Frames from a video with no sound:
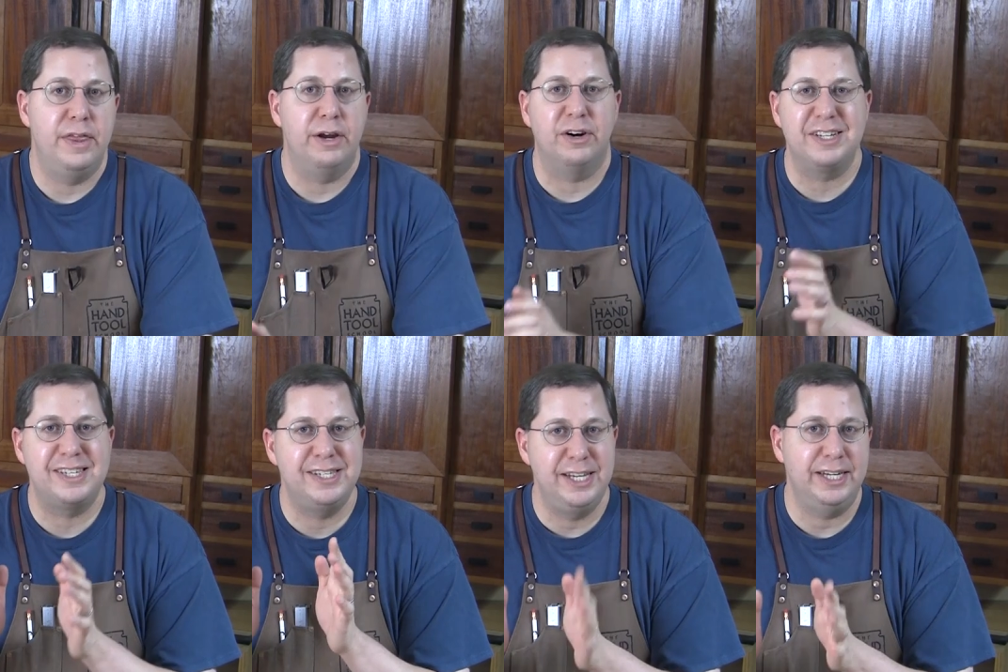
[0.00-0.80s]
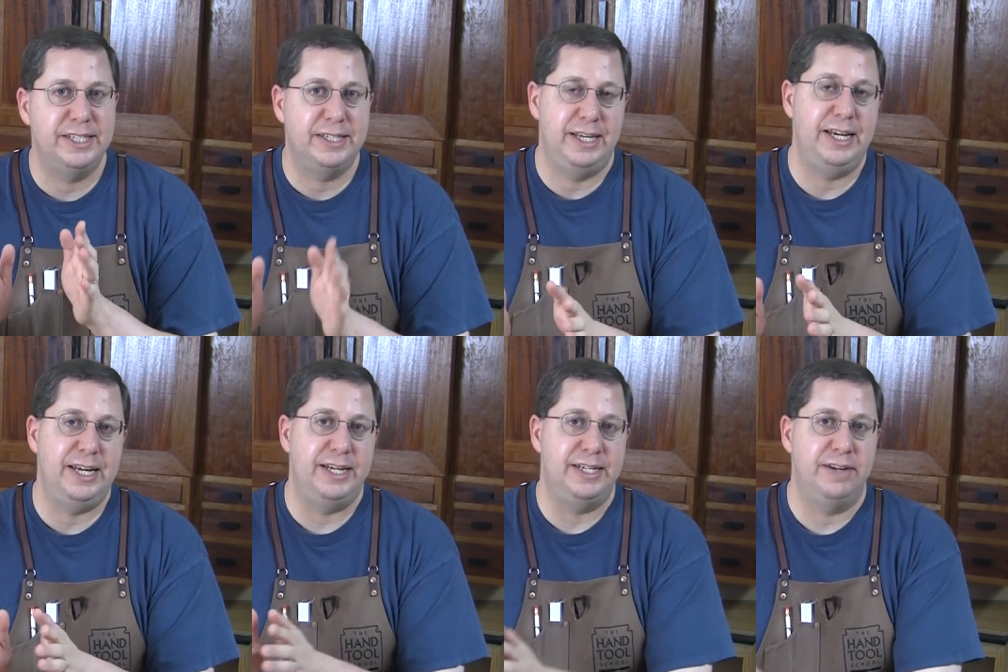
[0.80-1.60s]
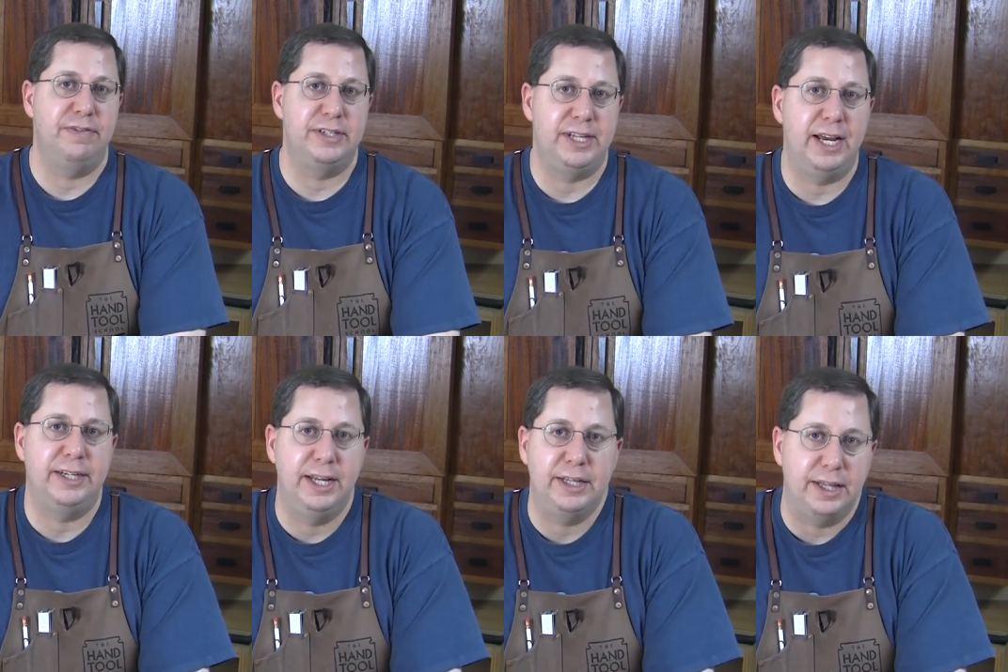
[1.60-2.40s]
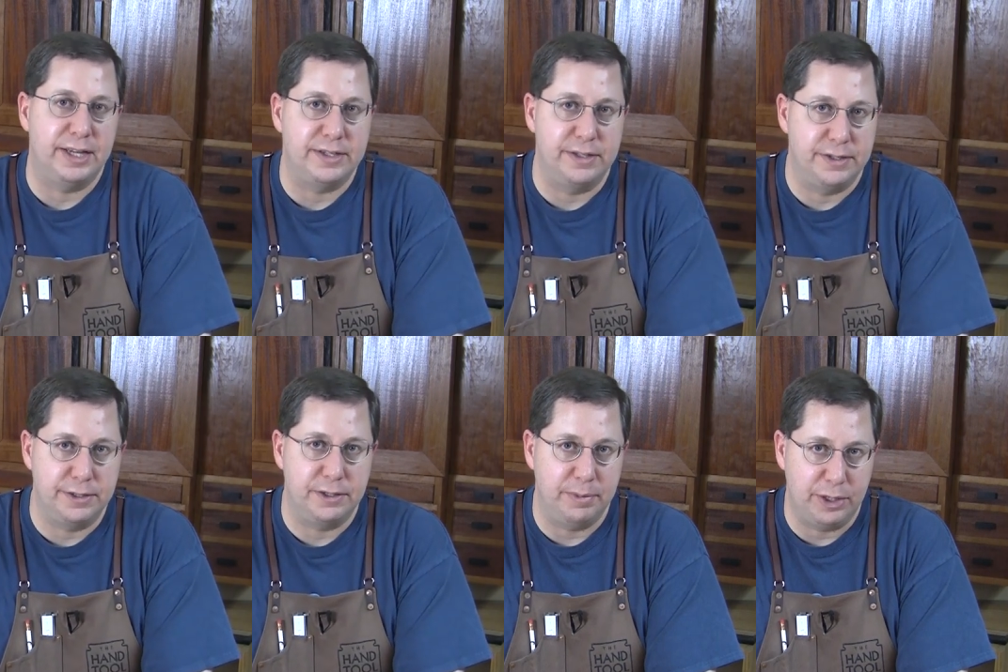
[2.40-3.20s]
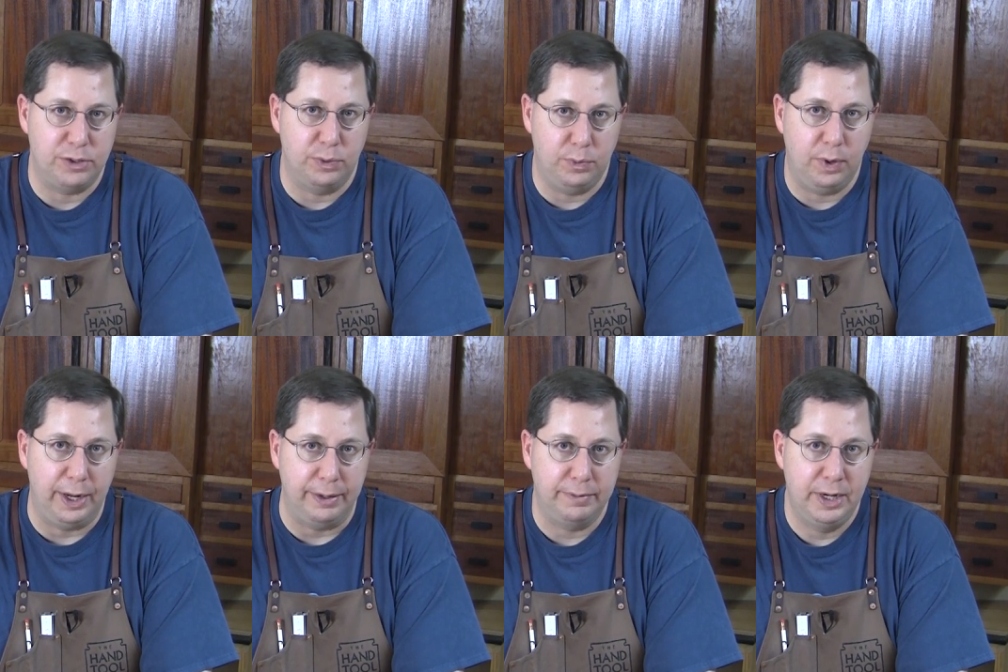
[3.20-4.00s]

There are 16 different technique lessons in semester one,